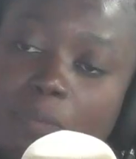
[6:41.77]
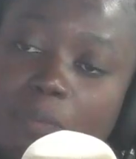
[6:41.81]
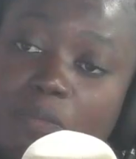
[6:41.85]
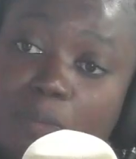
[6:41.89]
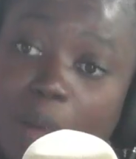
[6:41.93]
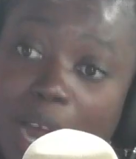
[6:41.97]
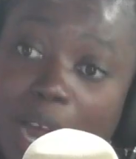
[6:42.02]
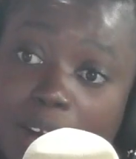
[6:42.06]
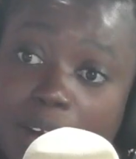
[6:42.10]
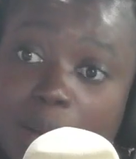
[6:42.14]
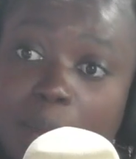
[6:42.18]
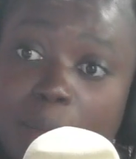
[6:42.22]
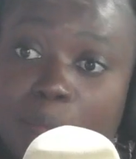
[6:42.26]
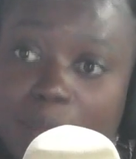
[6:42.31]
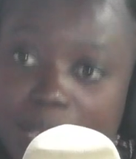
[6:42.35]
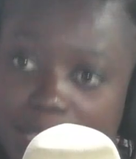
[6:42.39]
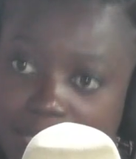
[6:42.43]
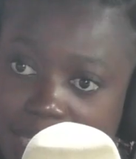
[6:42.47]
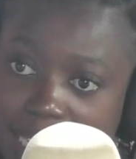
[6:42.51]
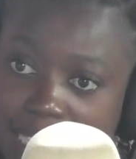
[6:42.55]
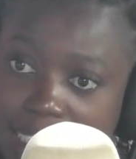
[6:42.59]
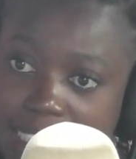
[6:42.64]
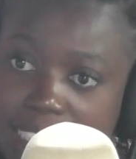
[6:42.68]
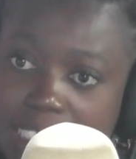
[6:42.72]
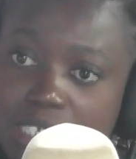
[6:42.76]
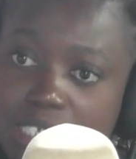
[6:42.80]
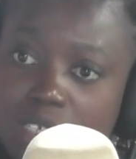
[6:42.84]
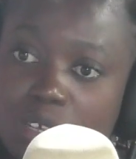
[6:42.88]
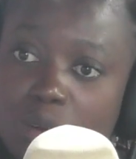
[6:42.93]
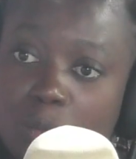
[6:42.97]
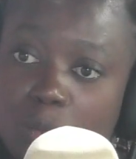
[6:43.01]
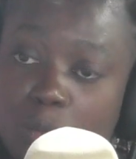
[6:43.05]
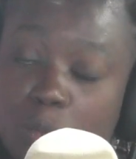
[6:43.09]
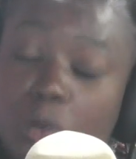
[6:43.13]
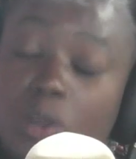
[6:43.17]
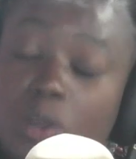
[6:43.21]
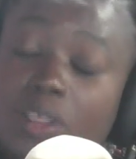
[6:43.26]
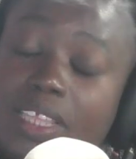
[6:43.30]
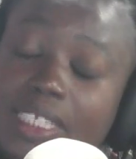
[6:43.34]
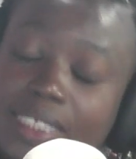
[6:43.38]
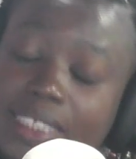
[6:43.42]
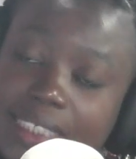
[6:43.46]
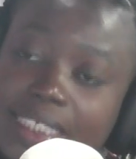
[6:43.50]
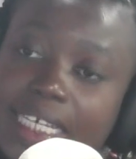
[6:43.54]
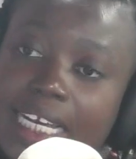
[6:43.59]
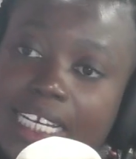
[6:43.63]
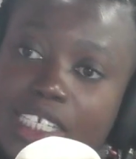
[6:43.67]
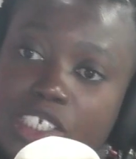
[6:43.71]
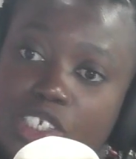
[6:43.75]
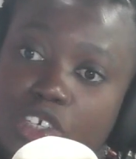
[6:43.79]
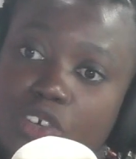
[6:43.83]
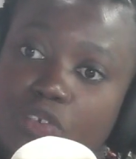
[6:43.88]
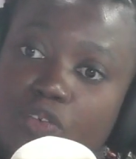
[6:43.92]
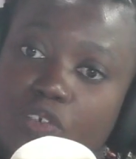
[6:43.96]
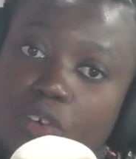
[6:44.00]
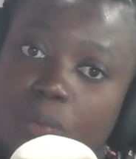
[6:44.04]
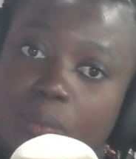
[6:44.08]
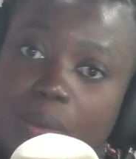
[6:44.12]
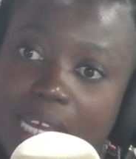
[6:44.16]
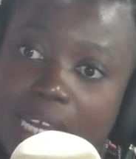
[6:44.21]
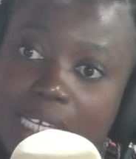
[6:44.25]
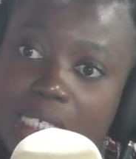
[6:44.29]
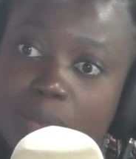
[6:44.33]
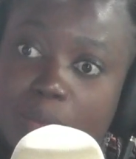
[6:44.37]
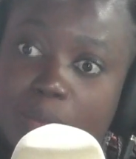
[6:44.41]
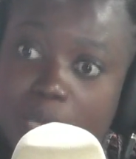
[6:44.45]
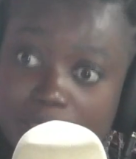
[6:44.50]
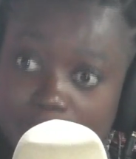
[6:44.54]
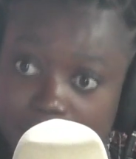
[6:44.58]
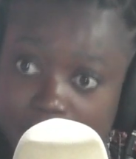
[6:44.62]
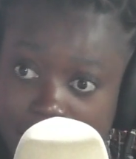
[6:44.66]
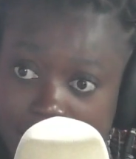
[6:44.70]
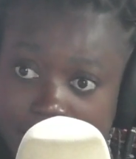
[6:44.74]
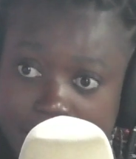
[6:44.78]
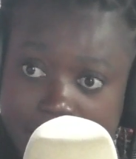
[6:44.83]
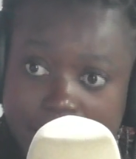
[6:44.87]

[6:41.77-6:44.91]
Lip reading: Barrier methods protect you from HPV.